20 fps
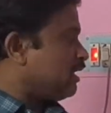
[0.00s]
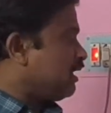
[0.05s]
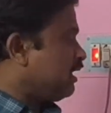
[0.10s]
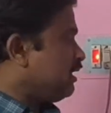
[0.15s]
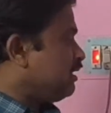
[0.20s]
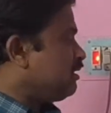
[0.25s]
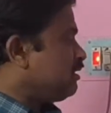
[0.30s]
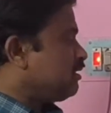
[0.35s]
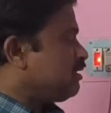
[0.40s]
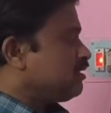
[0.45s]

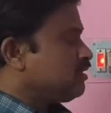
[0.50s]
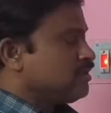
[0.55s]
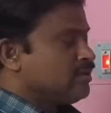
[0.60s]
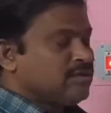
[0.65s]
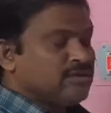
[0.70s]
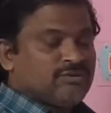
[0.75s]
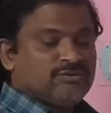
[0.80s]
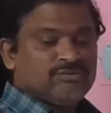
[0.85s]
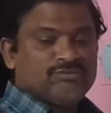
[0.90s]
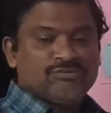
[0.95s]
Again,
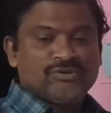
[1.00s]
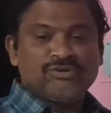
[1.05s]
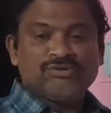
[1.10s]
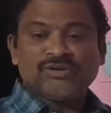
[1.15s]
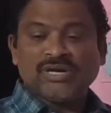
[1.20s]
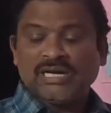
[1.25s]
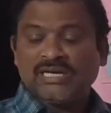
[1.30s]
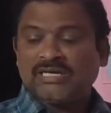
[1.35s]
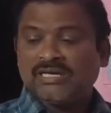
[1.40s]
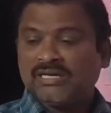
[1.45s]
when
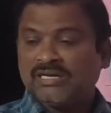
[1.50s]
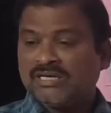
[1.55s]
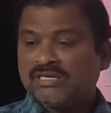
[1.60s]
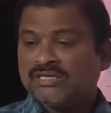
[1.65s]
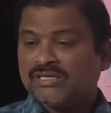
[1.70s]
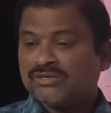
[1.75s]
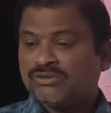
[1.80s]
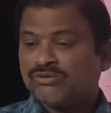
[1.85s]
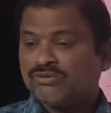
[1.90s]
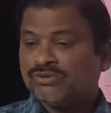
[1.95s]
you write a
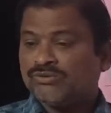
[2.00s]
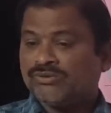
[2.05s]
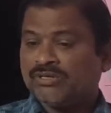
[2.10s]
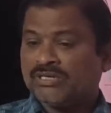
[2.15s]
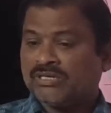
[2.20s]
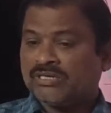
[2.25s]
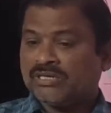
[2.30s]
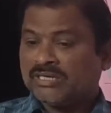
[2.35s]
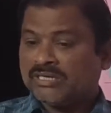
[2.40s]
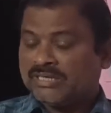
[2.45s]
letter to
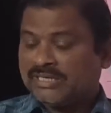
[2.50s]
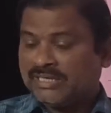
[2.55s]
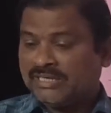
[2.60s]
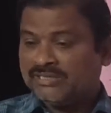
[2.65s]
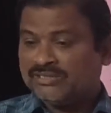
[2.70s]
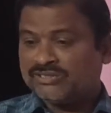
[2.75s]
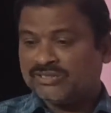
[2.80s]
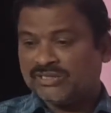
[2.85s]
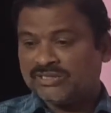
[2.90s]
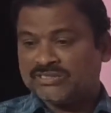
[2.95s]
your
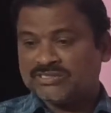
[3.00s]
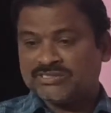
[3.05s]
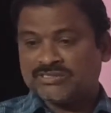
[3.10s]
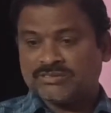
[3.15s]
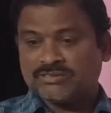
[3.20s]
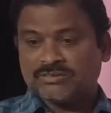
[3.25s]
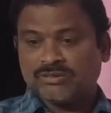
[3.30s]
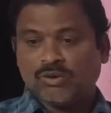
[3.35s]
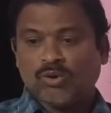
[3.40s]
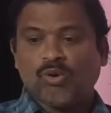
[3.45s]

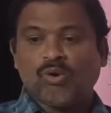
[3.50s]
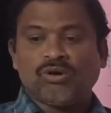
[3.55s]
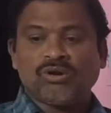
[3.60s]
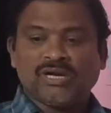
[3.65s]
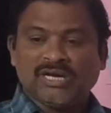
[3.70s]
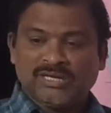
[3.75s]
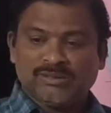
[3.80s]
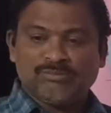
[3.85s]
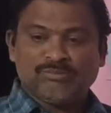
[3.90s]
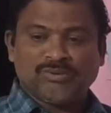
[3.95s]
teachers or
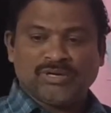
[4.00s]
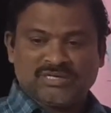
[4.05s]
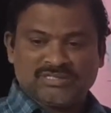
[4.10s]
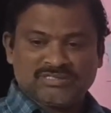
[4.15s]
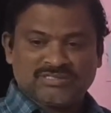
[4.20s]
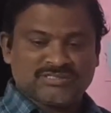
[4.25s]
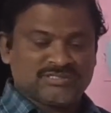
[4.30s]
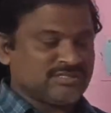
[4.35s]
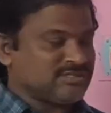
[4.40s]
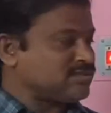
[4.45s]

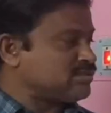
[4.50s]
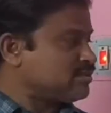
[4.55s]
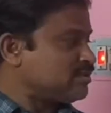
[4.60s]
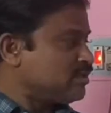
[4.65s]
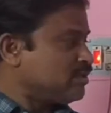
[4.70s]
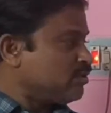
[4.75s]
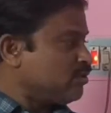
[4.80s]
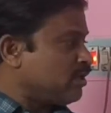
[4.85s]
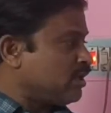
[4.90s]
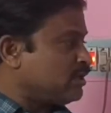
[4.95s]
headmasters,
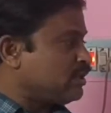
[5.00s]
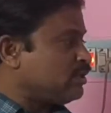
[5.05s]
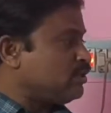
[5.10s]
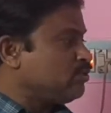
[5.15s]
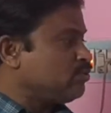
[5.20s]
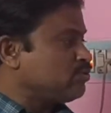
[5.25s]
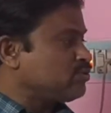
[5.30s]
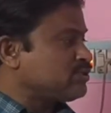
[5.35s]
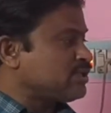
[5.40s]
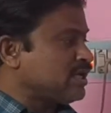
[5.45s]
you have to
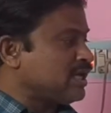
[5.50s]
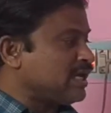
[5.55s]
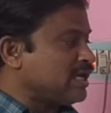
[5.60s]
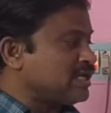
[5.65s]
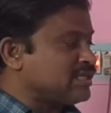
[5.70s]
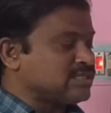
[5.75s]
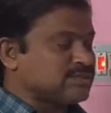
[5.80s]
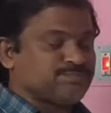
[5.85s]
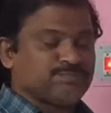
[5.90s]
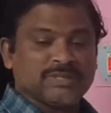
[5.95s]
use
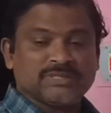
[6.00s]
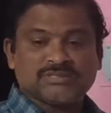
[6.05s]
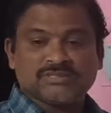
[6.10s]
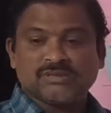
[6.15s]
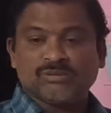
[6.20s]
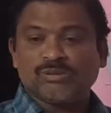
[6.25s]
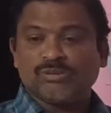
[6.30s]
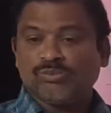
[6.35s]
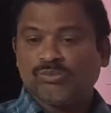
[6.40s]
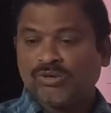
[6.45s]
a
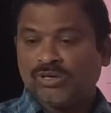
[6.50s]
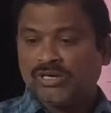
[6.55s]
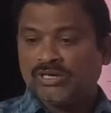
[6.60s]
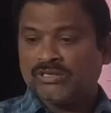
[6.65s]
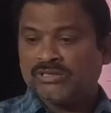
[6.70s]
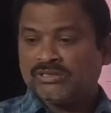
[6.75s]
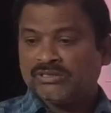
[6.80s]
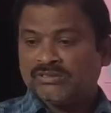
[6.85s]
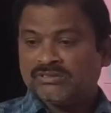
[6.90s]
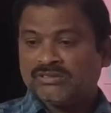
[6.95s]
respectful
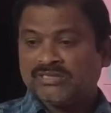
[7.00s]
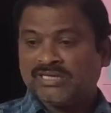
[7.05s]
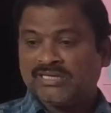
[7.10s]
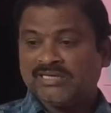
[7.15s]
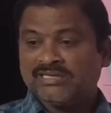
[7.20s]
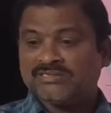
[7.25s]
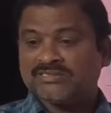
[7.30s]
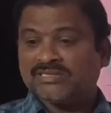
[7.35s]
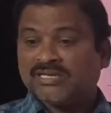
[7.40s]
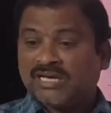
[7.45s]
word,
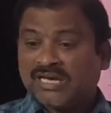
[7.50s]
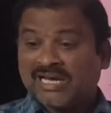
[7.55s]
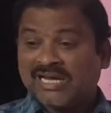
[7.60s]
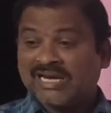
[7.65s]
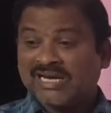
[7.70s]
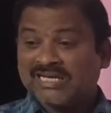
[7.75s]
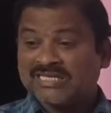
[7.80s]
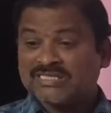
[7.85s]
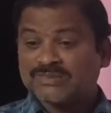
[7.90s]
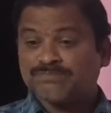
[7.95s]
that is
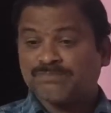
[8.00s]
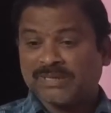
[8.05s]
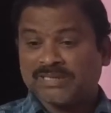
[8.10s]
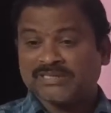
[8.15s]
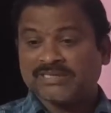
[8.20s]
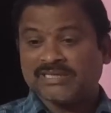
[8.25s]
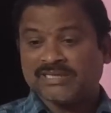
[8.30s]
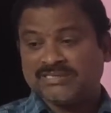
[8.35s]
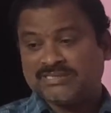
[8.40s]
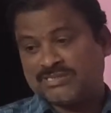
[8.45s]

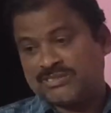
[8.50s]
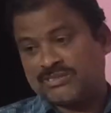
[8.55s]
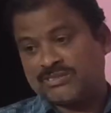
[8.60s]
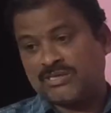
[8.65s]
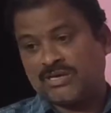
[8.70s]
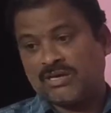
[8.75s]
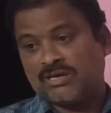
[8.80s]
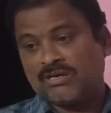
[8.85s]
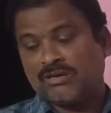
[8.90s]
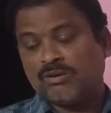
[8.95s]
respected
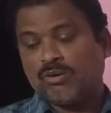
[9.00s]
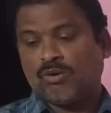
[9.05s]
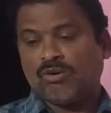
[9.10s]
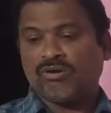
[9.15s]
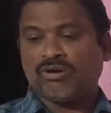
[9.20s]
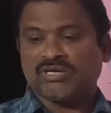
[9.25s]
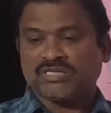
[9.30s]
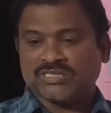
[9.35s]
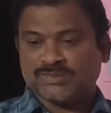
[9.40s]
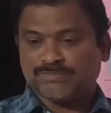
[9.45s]
sir
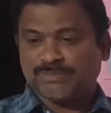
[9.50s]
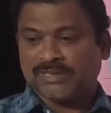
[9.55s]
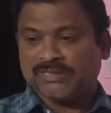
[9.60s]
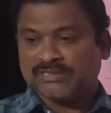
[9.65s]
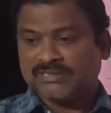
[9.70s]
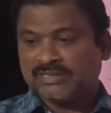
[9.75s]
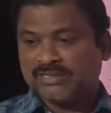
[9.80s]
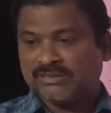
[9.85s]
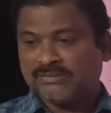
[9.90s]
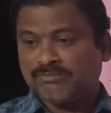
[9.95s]
or
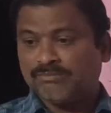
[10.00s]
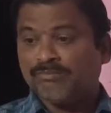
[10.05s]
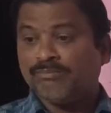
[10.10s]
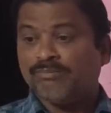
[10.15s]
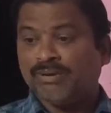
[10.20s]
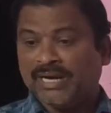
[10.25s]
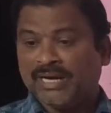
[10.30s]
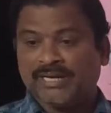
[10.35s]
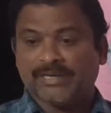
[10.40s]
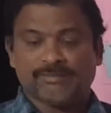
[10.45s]
respected
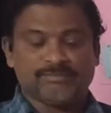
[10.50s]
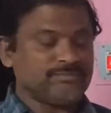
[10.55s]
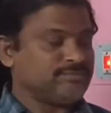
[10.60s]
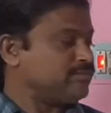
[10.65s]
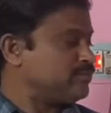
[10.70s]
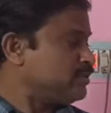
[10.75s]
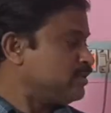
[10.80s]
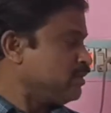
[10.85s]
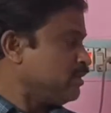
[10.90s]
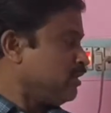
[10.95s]

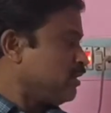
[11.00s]
madam.